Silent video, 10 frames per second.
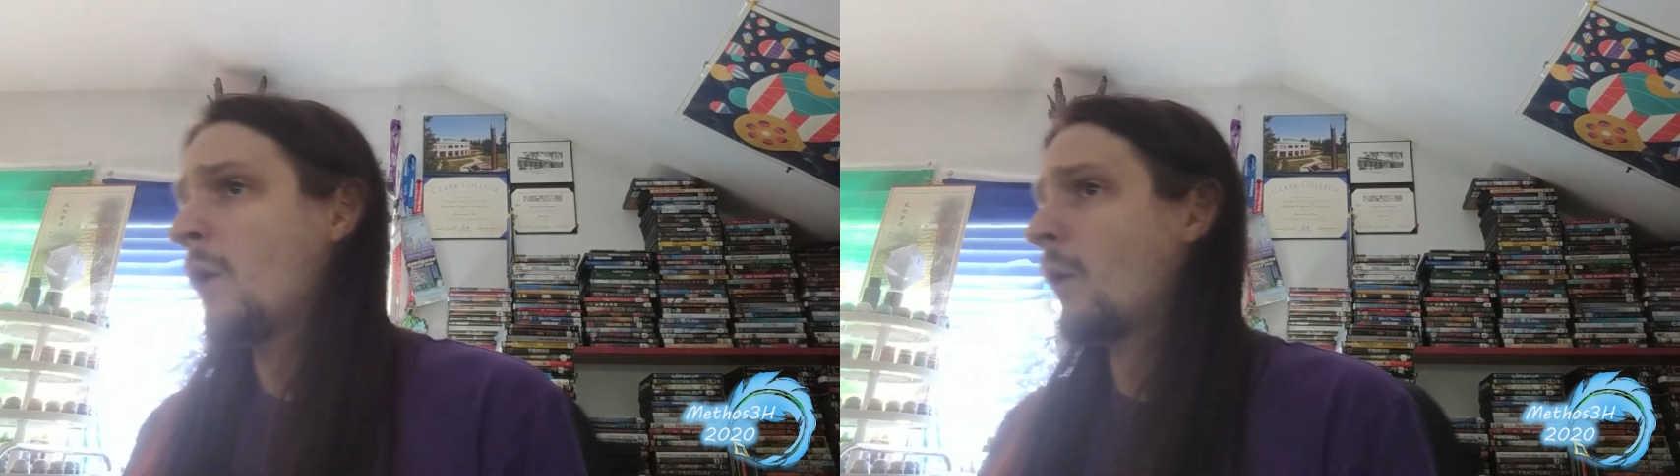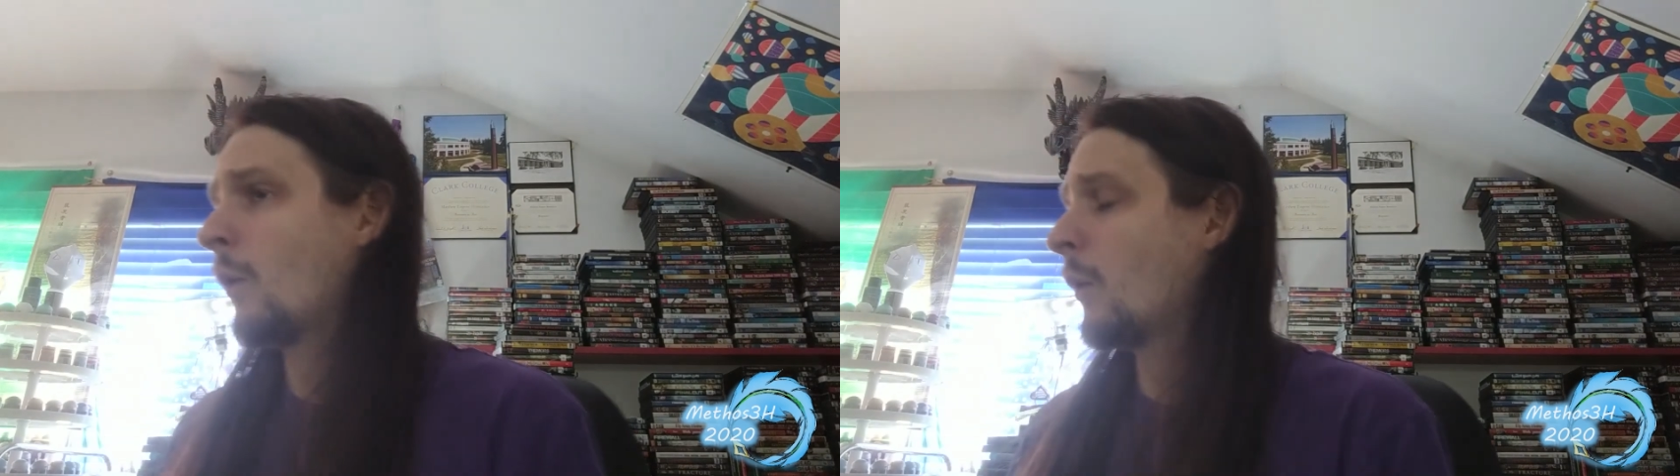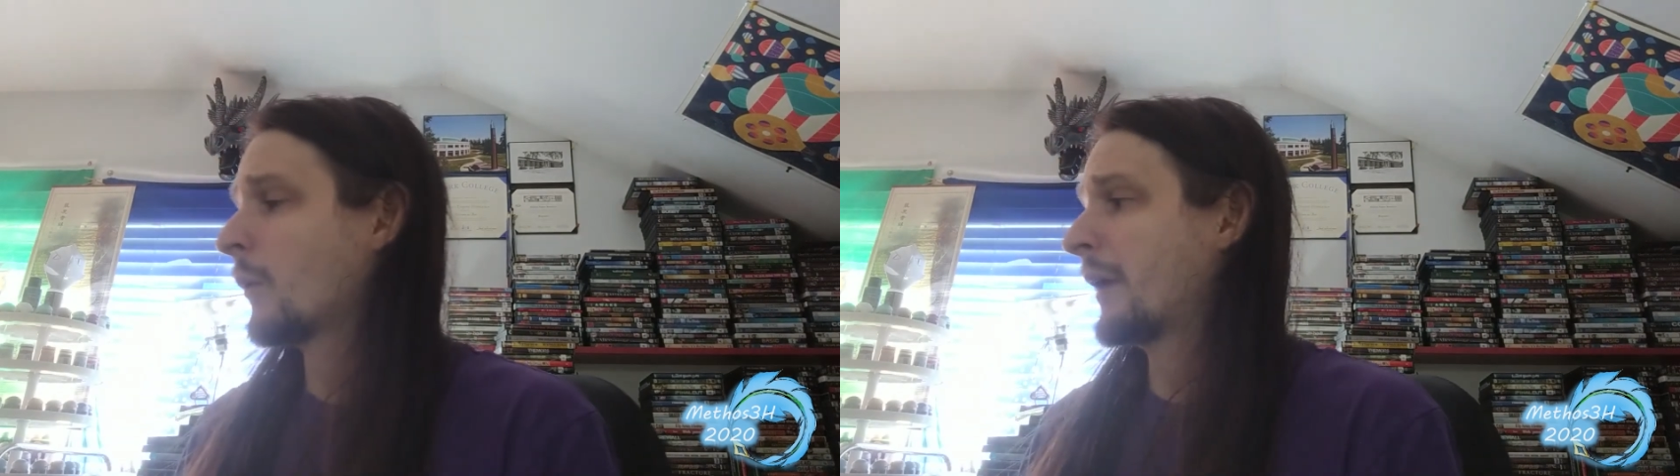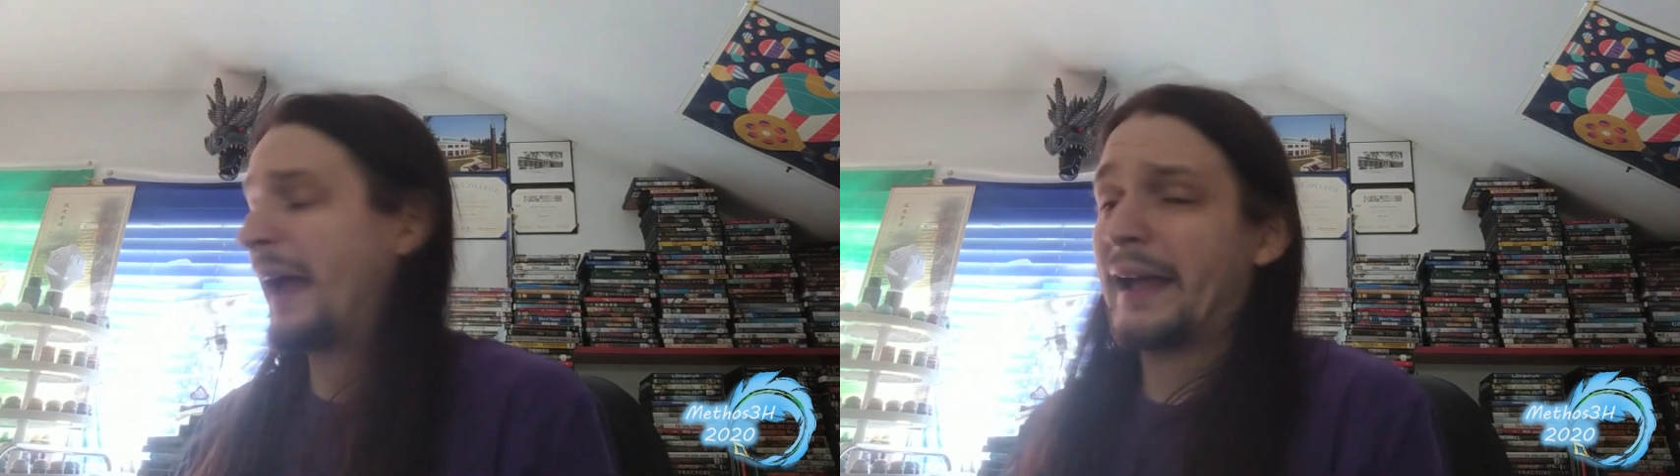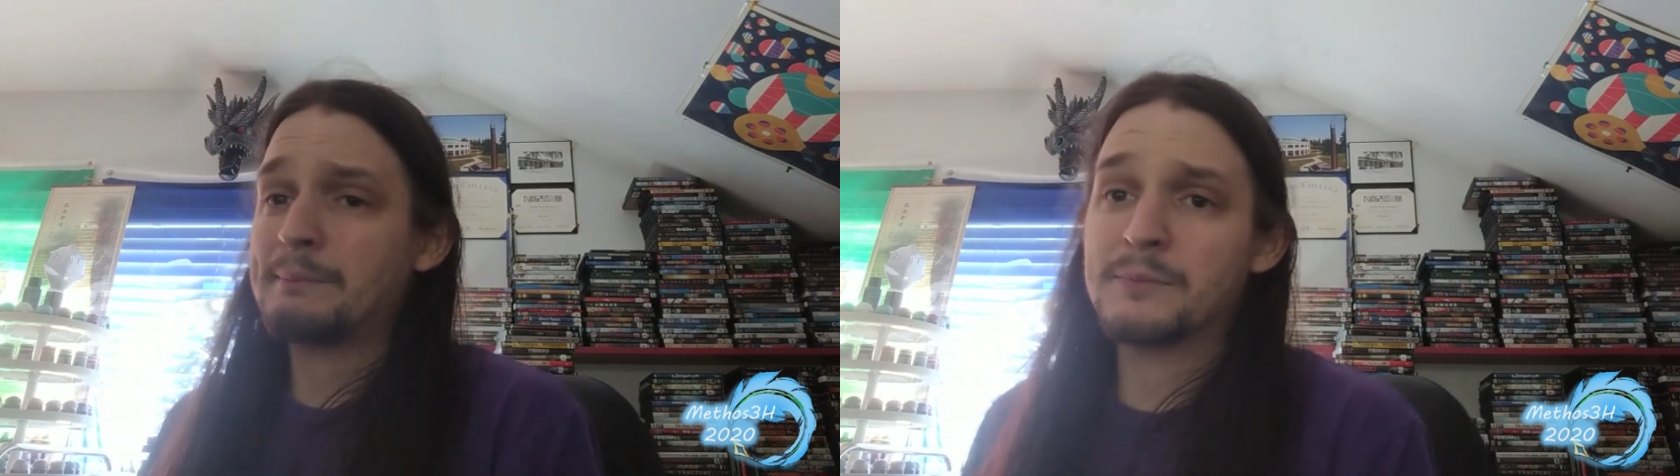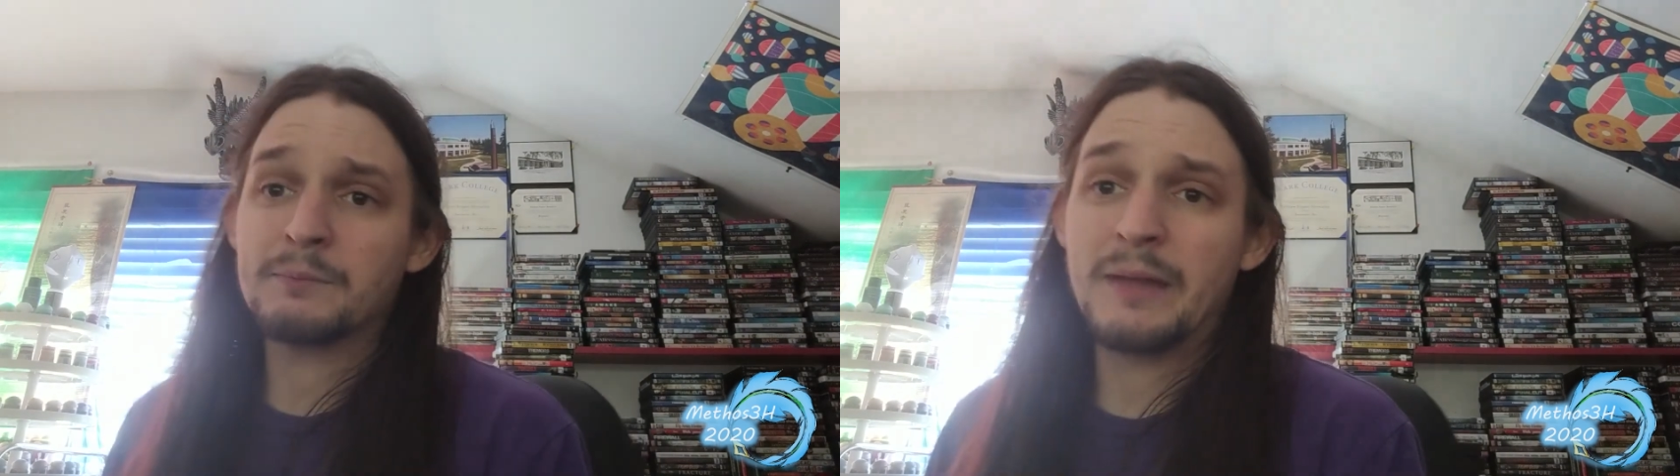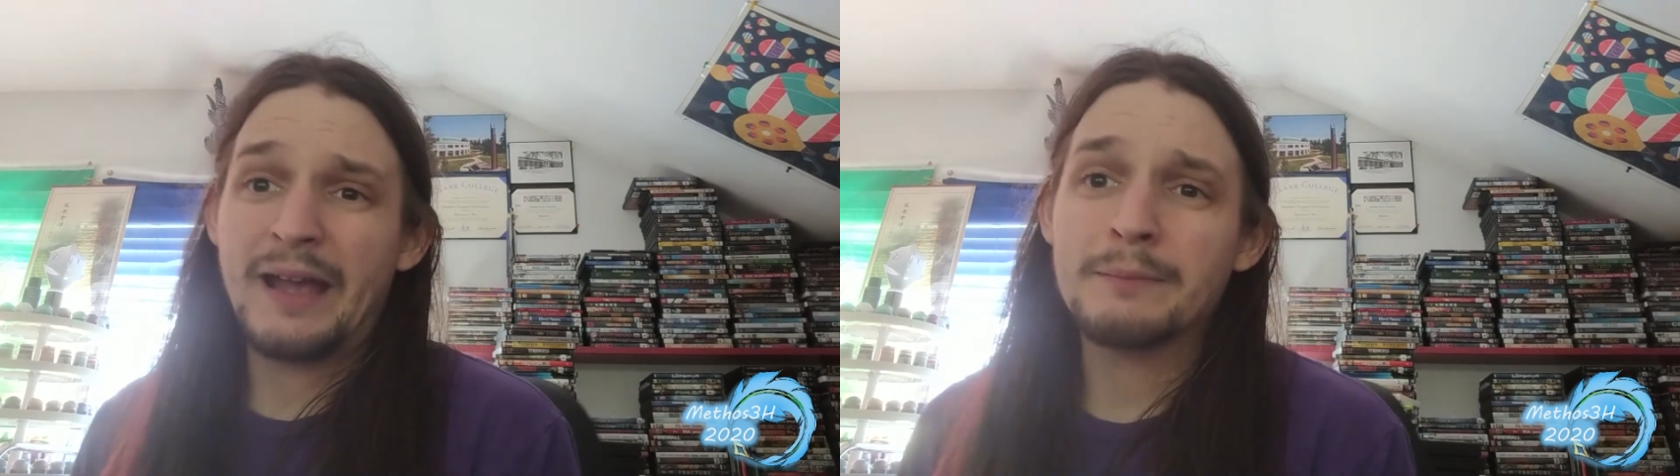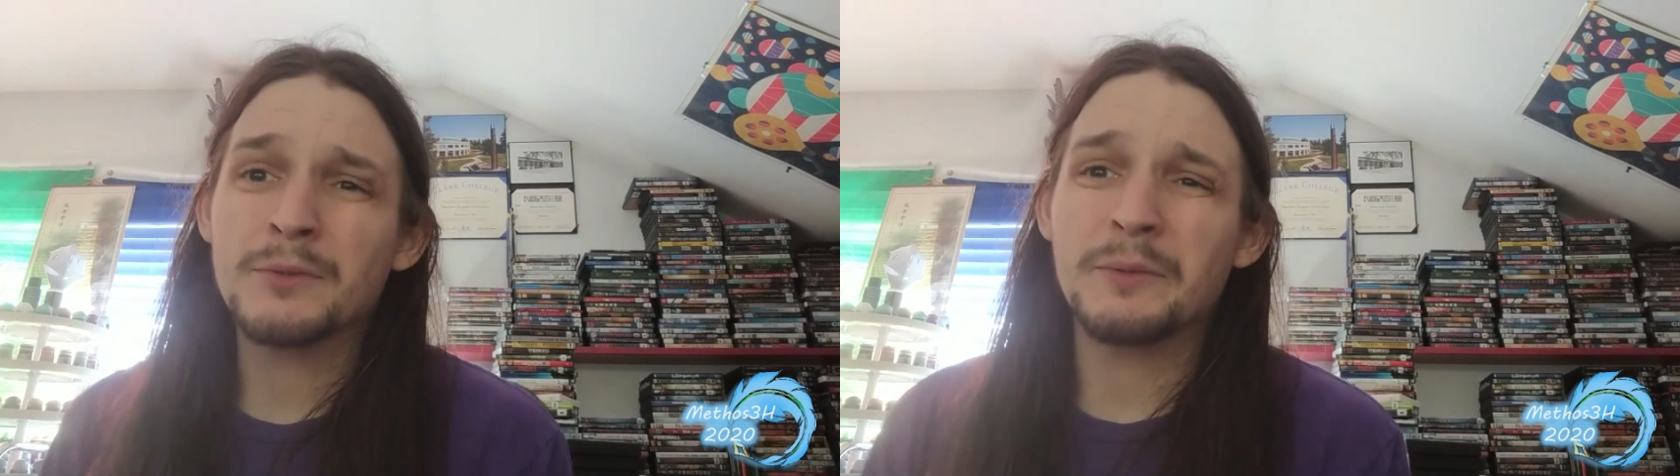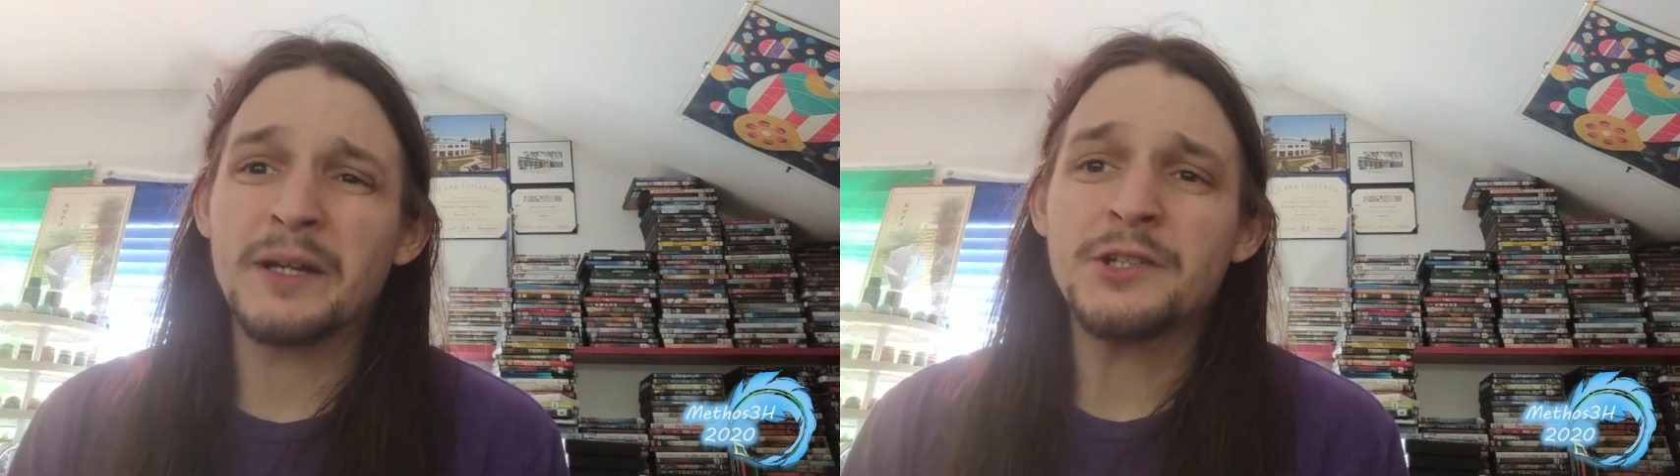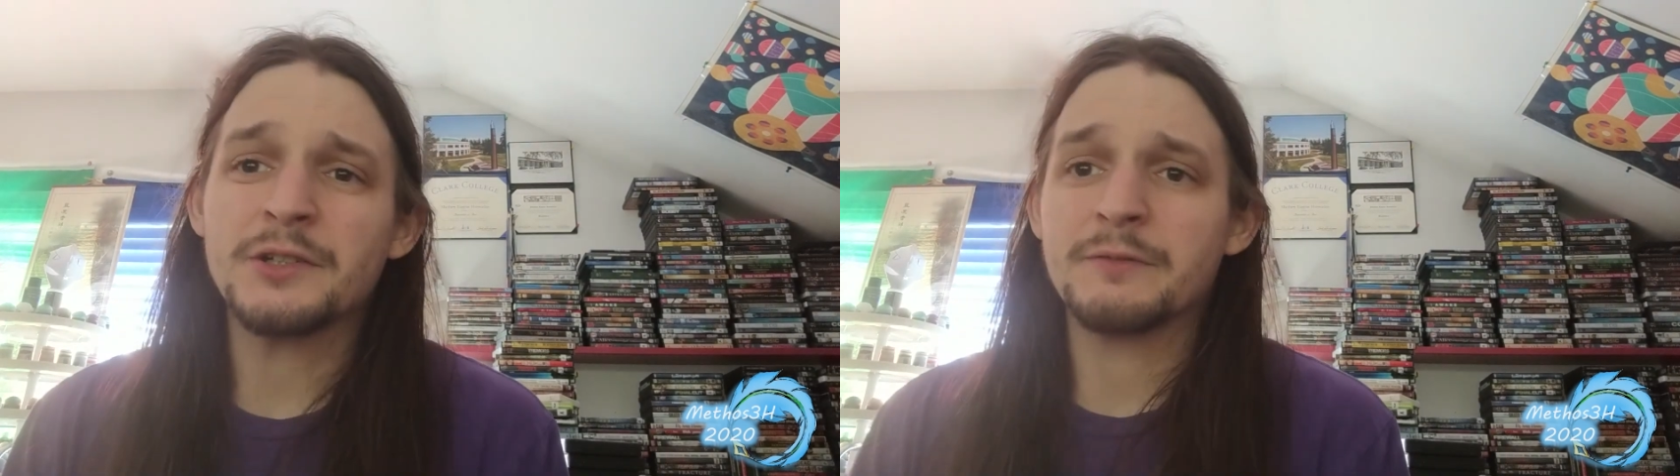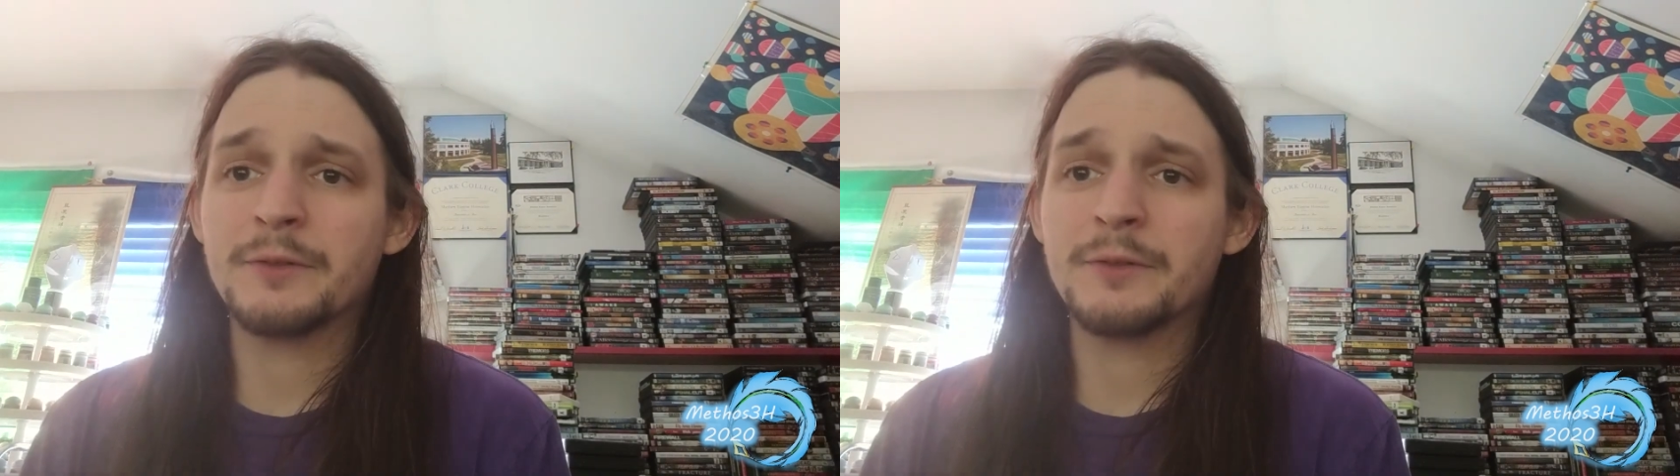or admiration